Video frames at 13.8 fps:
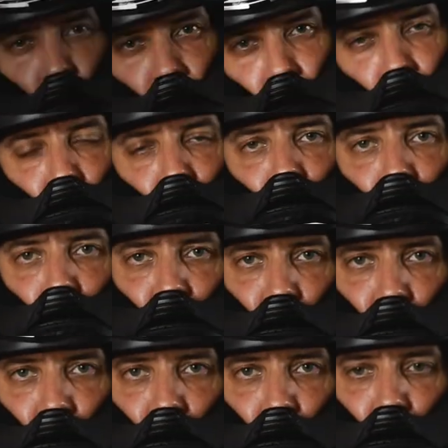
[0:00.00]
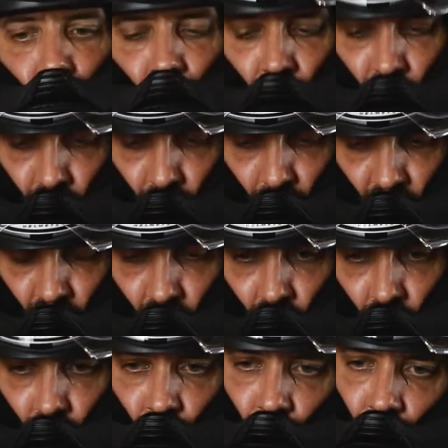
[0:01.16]
And one more feature I thought I'd like to
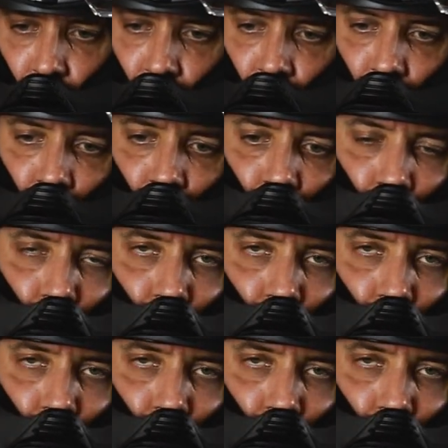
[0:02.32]
mention is